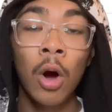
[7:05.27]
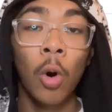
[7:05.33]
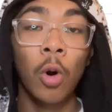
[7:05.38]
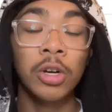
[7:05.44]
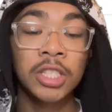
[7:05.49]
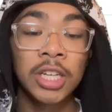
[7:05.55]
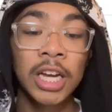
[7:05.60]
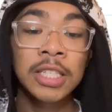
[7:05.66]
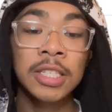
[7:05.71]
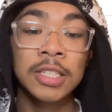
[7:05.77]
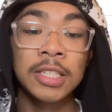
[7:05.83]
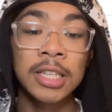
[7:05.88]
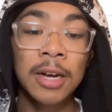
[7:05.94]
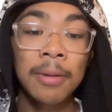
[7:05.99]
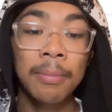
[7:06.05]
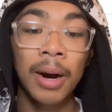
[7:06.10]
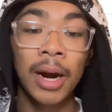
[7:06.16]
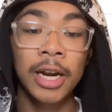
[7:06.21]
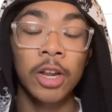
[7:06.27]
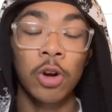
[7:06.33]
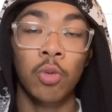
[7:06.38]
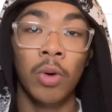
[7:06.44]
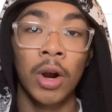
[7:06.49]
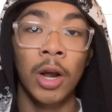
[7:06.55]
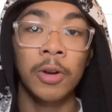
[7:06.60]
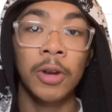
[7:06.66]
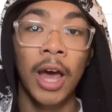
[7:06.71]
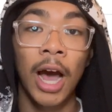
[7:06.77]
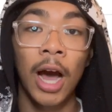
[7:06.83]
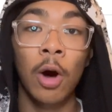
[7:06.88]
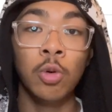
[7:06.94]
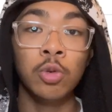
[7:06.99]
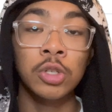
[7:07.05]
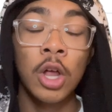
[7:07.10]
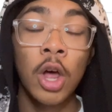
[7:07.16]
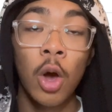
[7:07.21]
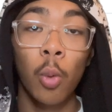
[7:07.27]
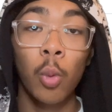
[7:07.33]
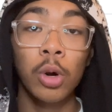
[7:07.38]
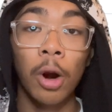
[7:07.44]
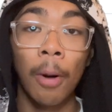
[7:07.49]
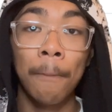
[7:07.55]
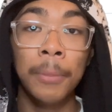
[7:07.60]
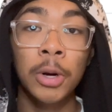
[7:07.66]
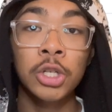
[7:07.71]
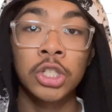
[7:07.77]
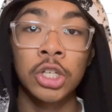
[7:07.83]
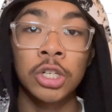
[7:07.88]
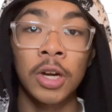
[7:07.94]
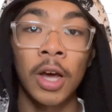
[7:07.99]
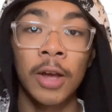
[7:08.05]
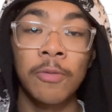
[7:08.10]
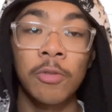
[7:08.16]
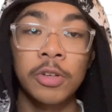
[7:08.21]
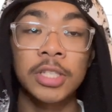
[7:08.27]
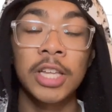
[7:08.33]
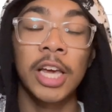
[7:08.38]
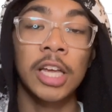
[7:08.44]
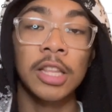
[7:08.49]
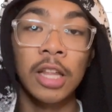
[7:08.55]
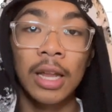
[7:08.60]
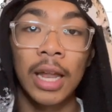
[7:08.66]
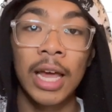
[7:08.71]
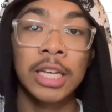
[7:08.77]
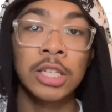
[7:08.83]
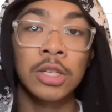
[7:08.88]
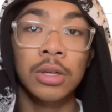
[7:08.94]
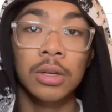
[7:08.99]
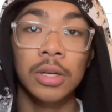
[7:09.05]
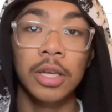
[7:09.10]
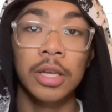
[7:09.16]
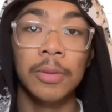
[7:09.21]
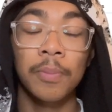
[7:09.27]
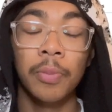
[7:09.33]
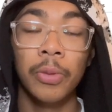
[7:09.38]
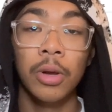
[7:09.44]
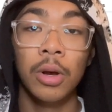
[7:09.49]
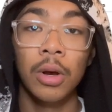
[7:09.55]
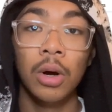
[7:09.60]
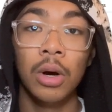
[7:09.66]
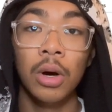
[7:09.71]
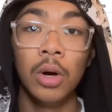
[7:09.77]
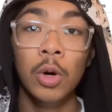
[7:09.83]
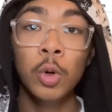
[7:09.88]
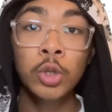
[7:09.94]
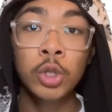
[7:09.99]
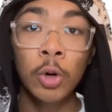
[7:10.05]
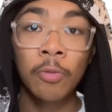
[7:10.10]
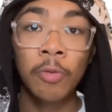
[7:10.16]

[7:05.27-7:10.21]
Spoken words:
or chases somebody around the house with a butcher knife for taking the last cookie? Who's your